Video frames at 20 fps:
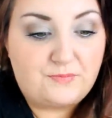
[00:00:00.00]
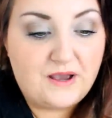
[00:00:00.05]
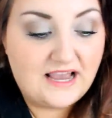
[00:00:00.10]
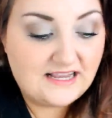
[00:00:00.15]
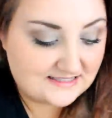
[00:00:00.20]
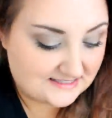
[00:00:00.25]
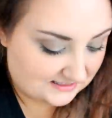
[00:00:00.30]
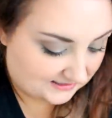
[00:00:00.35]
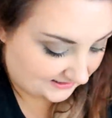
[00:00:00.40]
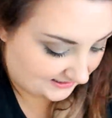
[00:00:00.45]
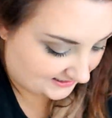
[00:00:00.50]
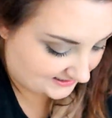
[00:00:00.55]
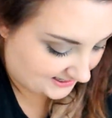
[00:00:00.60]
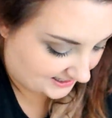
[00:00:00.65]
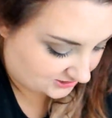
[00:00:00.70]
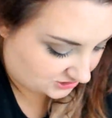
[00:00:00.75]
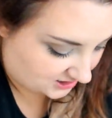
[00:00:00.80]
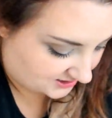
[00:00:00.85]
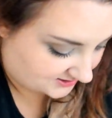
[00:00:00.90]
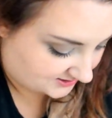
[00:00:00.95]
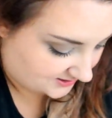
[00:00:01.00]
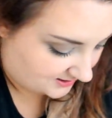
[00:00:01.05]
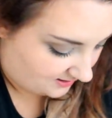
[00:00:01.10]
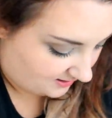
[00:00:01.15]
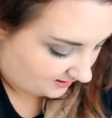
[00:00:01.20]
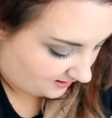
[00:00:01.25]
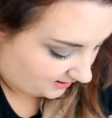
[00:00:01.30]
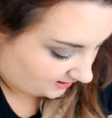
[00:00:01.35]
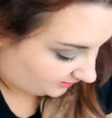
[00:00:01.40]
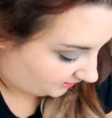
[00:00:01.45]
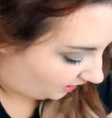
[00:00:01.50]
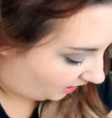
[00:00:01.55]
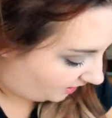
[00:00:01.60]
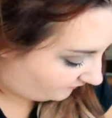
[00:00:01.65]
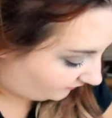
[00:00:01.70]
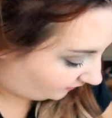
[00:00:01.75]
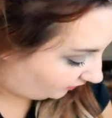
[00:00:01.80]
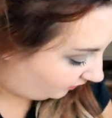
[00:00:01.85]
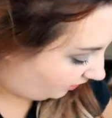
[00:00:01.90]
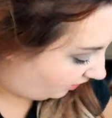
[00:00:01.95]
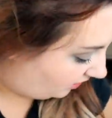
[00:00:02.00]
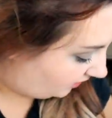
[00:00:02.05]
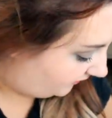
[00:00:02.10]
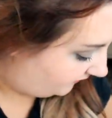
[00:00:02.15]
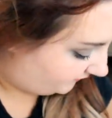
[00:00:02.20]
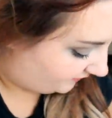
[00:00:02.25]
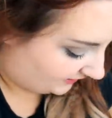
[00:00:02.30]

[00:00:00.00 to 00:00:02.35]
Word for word: basically they just cover all